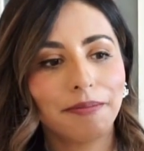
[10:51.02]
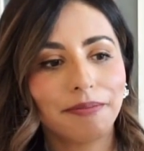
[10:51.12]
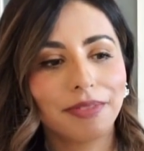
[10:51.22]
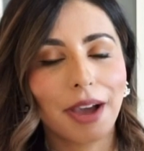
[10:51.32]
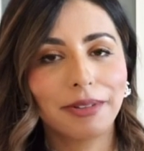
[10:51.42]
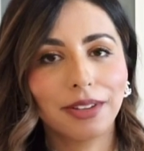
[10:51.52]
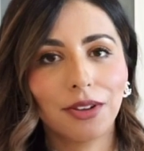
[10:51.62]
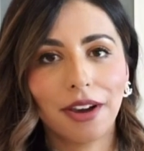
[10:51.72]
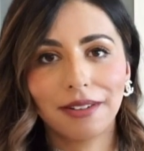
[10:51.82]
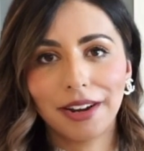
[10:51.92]
that was a
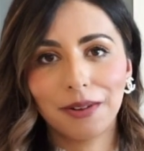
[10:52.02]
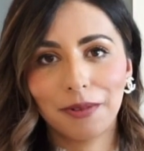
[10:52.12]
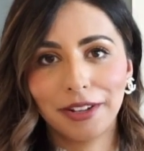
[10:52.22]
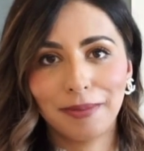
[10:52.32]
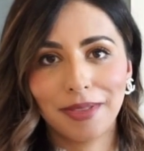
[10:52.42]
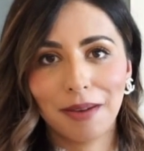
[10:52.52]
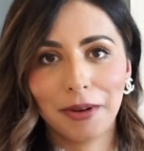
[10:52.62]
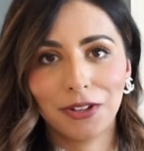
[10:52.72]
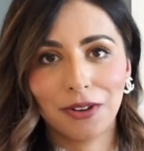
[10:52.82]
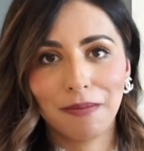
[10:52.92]
lot. I didn't want to spend that
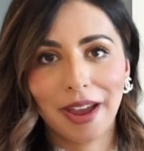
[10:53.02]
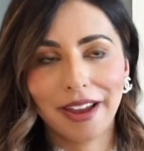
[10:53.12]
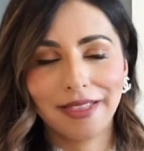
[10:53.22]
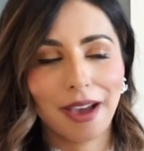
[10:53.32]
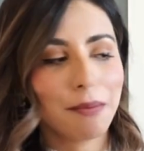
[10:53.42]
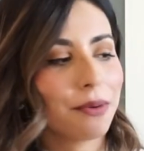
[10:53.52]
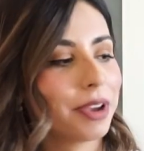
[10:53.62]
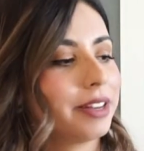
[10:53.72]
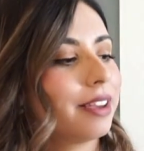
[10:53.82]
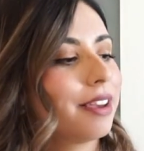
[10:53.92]
much on a bag at that
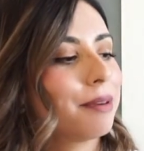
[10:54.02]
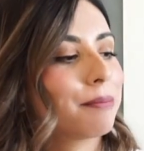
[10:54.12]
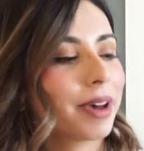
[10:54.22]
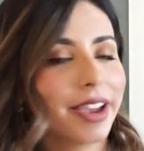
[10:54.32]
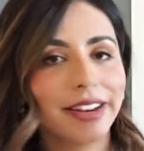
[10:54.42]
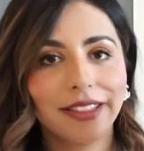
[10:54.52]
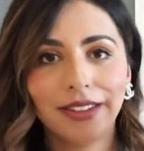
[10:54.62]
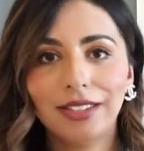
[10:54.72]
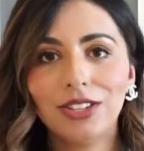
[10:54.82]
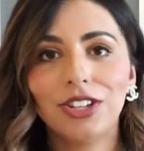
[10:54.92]
point. But
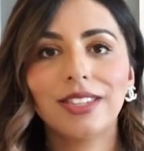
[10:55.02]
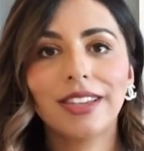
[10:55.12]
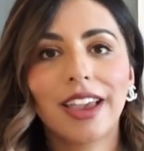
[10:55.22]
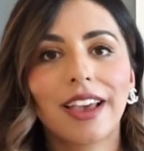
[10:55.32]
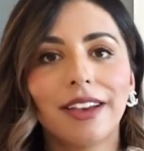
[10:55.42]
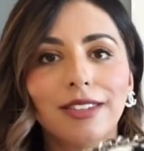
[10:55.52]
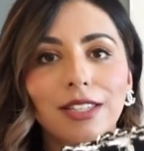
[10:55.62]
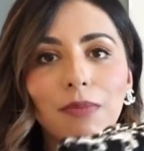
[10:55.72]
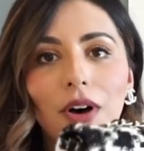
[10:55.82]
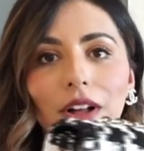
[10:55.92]
this is just like a
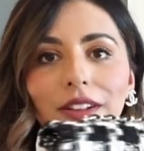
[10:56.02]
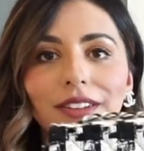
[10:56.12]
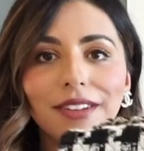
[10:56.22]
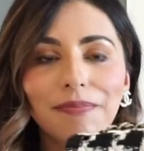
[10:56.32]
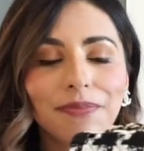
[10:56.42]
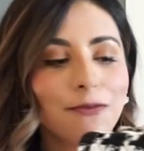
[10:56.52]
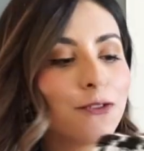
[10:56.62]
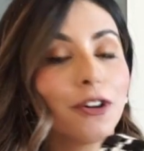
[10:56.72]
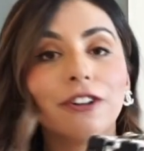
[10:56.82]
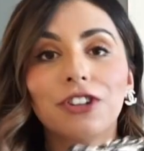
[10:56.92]
small
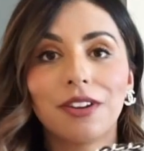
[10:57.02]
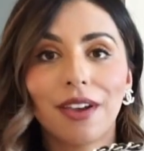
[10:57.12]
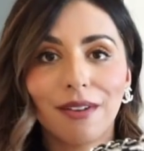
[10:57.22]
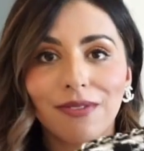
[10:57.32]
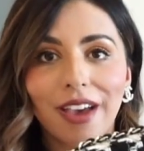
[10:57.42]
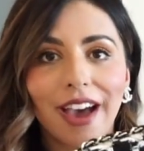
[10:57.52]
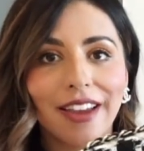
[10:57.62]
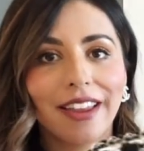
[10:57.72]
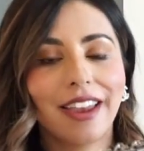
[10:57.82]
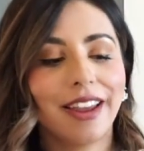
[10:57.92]
version of
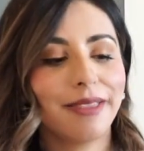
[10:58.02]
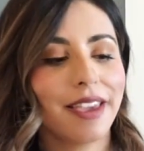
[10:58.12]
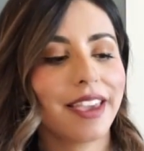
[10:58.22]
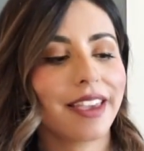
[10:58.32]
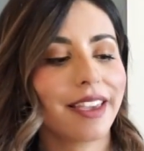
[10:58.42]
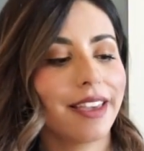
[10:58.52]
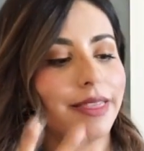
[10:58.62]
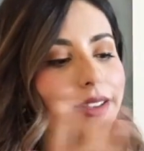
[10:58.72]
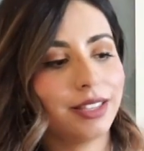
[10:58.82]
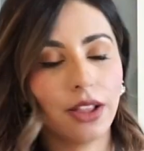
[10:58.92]
that. And I think in
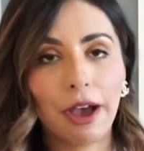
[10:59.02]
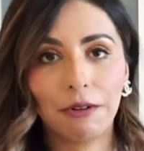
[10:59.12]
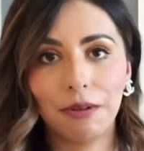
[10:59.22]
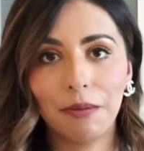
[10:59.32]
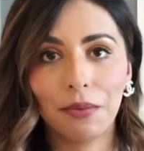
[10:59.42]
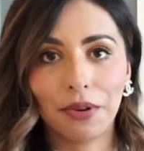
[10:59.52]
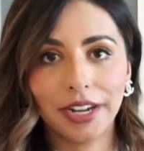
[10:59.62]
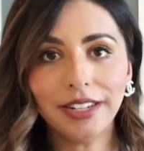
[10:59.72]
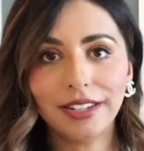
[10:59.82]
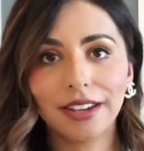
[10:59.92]
this loud
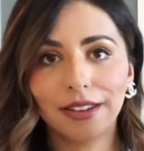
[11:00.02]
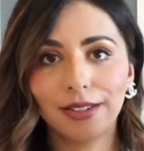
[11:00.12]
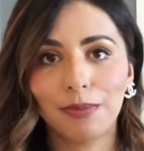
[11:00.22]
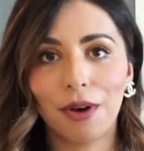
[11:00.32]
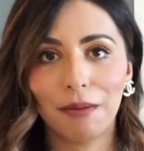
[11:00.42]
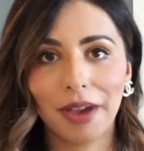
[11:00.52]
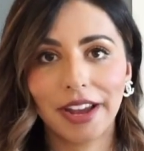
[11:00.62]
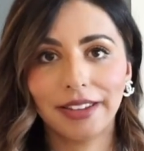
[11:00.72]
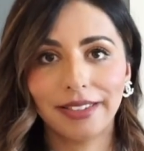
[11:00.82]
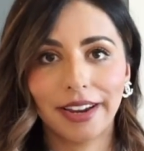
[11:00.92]
print, a small
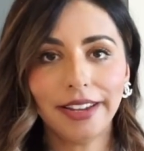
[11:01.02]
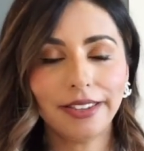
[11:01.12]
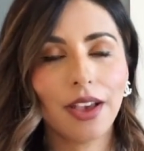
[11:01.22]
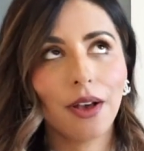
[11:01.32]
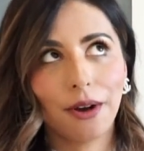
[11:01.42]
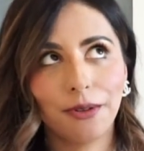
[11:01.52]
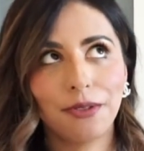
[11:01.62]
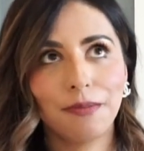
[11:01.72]
bag is nice, although the